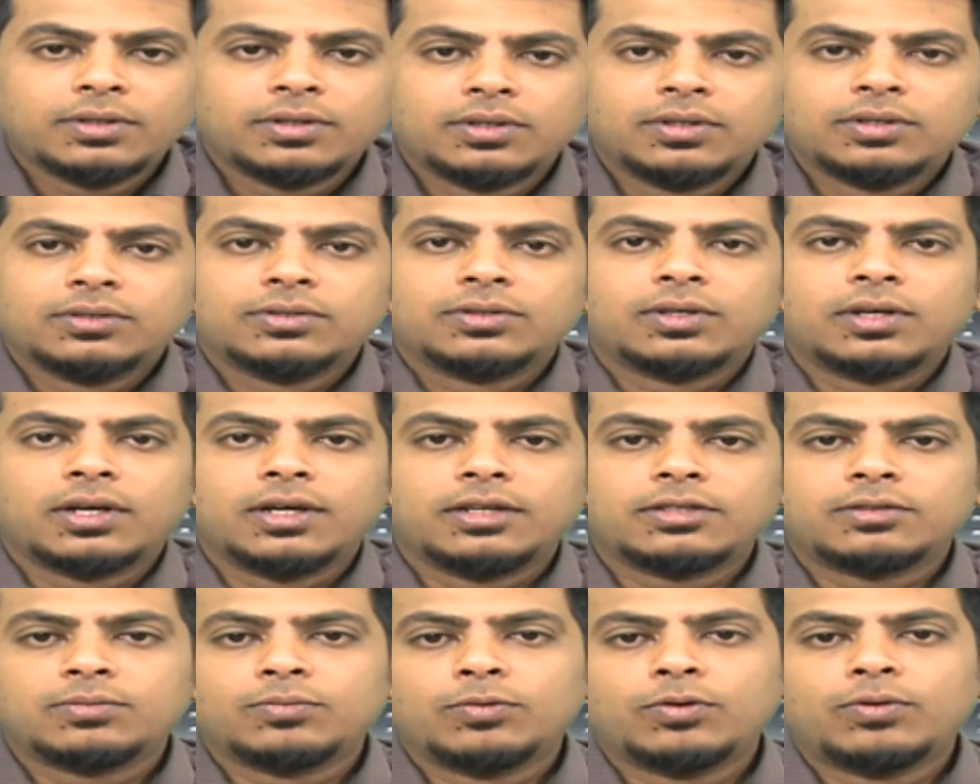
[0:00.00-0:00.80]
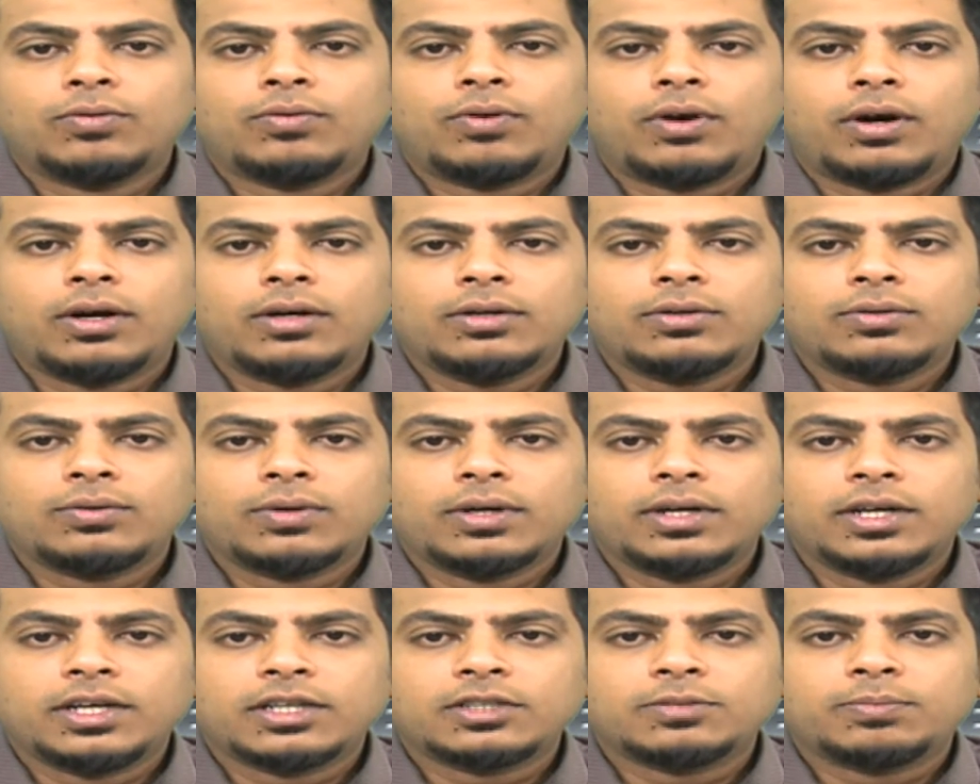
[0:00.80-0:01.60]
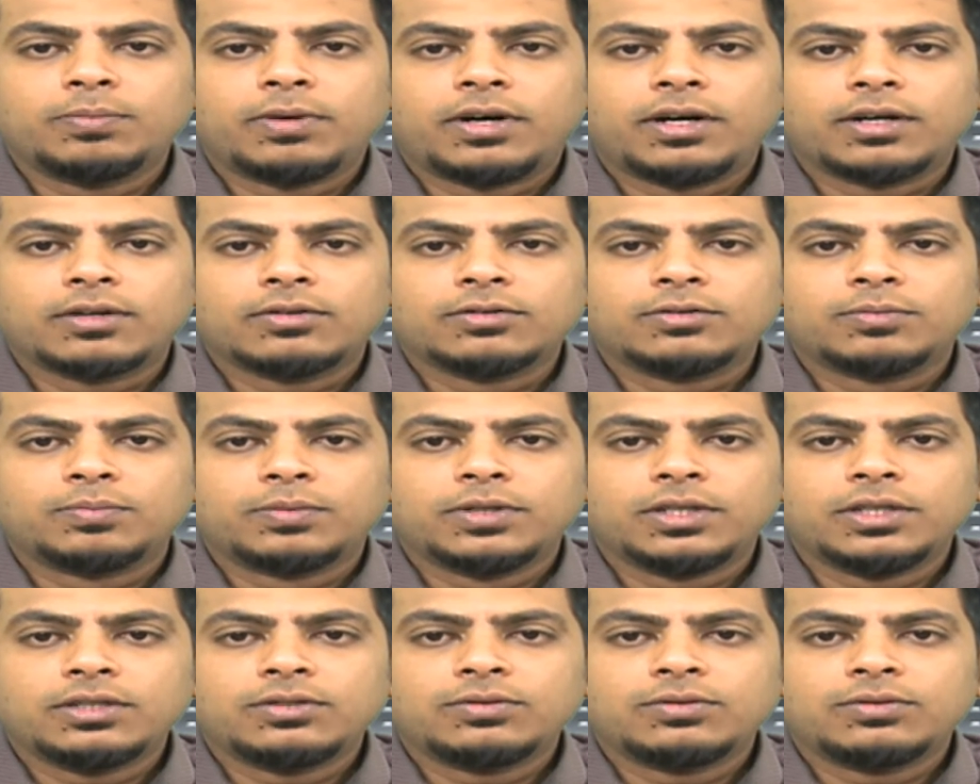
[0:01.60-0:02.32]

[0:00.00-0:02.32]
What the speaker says: So let's move on to our next part of speech, which